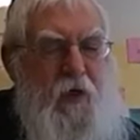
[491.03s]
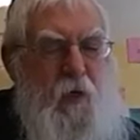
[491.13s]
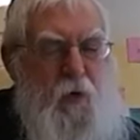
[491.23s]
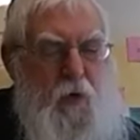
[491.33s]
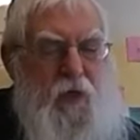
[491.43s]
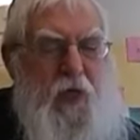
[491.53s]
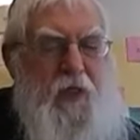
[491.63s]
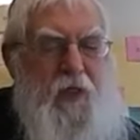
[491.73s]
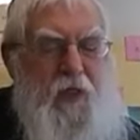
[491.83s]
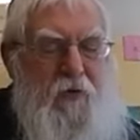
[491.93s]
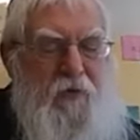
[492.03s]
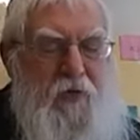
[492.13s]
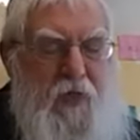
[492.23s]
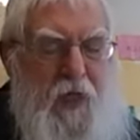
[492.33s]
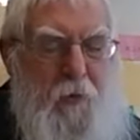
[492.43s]
because we say this every
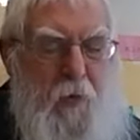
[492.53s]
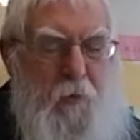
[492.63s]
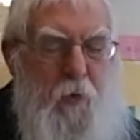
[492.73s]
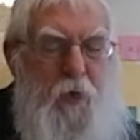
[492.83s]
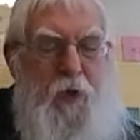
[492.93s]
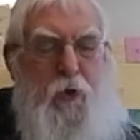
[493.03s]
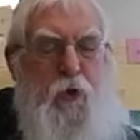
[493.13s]
day when we read the